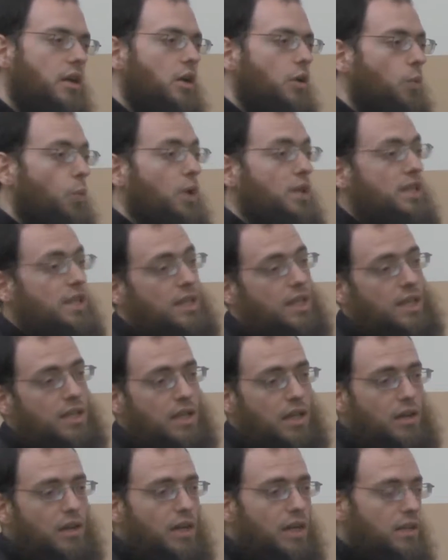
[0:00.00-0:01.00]
When did they
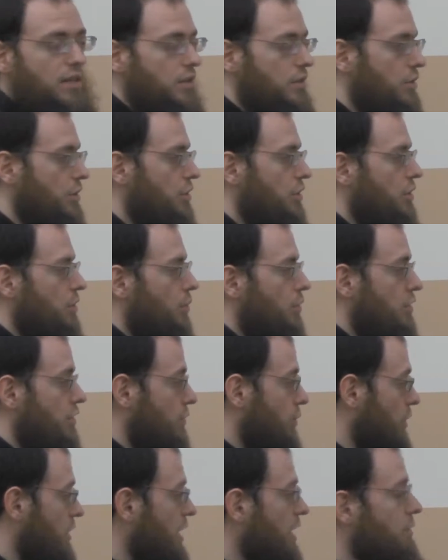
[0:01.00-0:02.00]
narrate it to you? Was
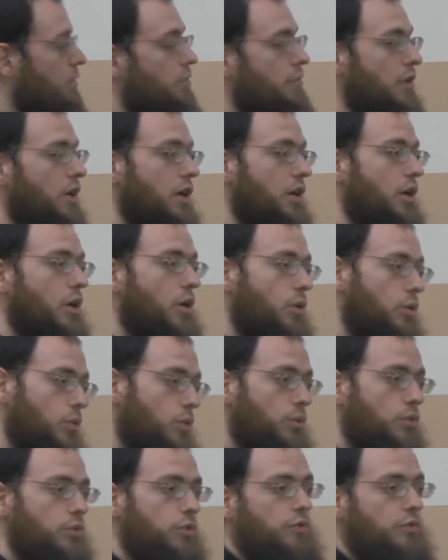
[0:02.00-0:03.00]
it when they were very
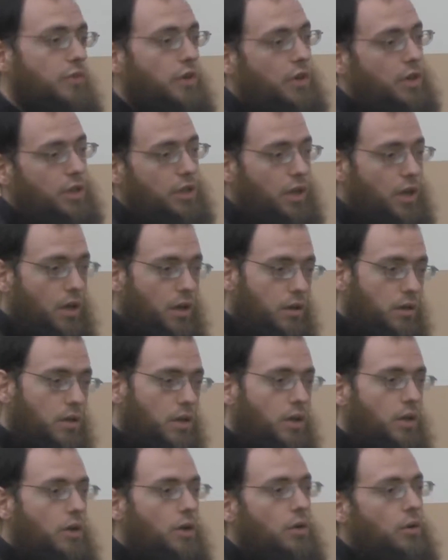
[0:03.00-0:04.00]
old or very young,
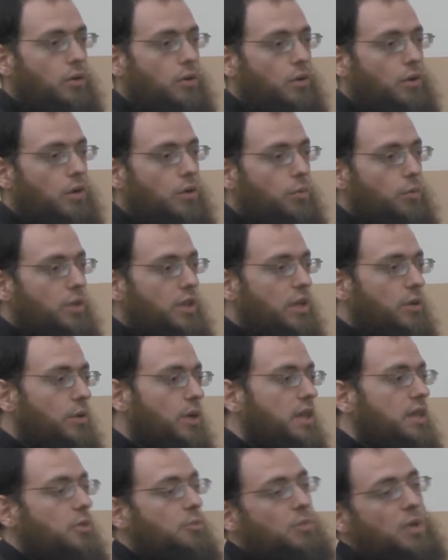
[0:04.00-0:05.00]
or when they were
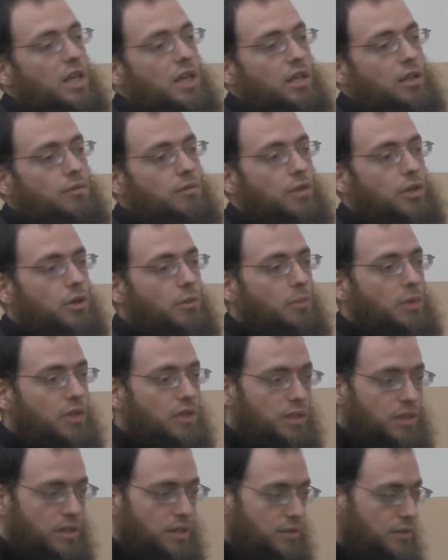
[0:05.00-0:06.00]
at the peak of their
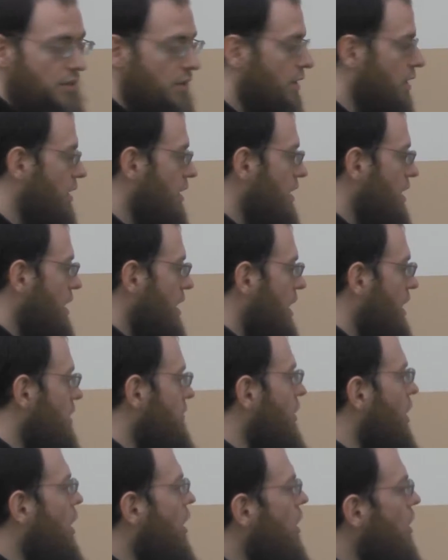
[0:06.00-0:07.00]
abilities? And if
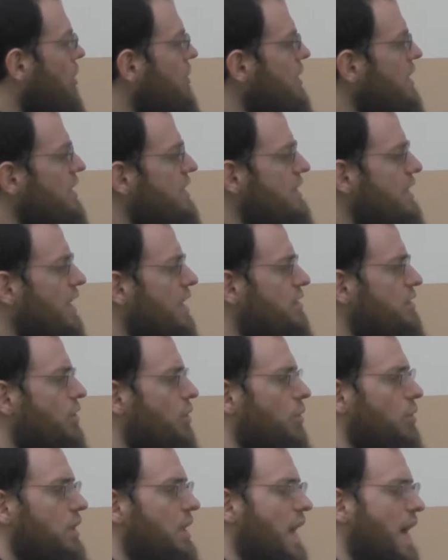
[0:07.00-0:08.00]
all these things
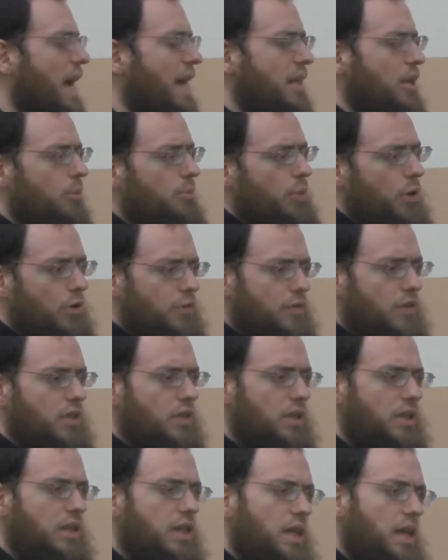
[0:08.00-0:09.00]
don't line up
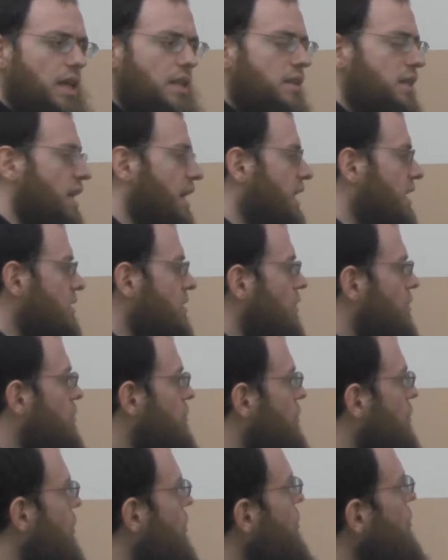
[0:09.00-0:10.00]
perfectly, then I get to
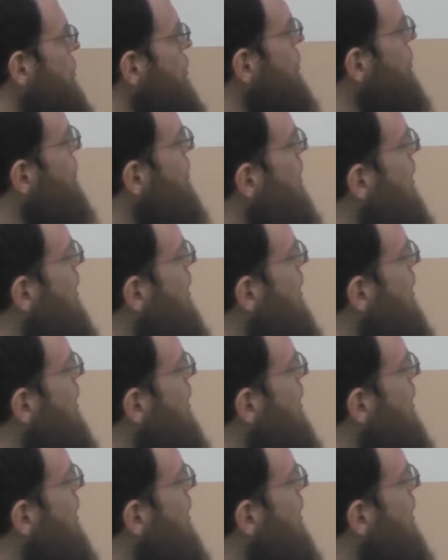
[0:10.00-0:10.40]
throw your